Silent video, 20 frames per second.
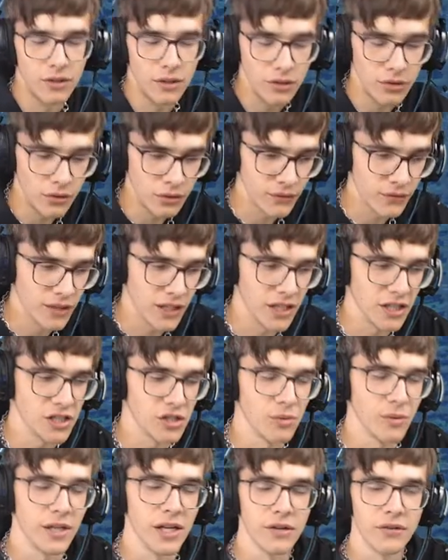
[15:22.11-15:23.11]
a
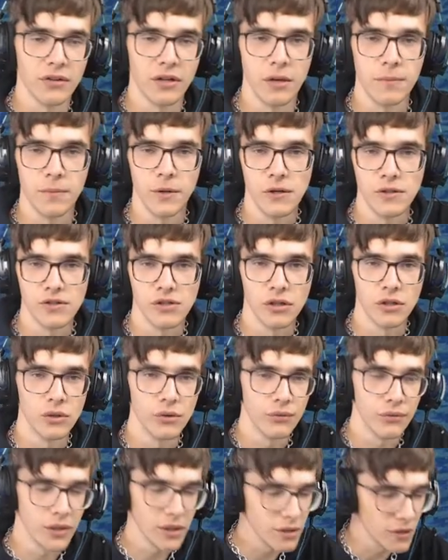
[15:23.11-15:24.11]
notification whenever I post a new
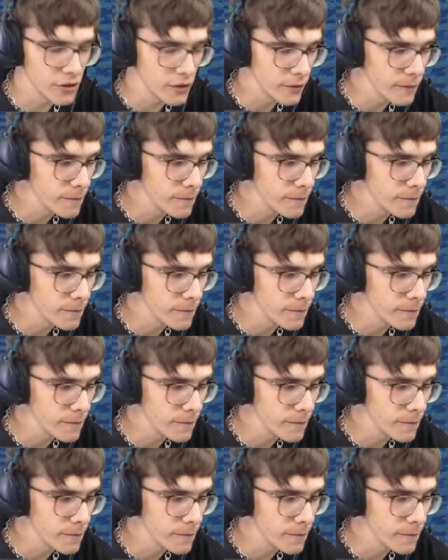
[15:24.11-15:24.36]
video.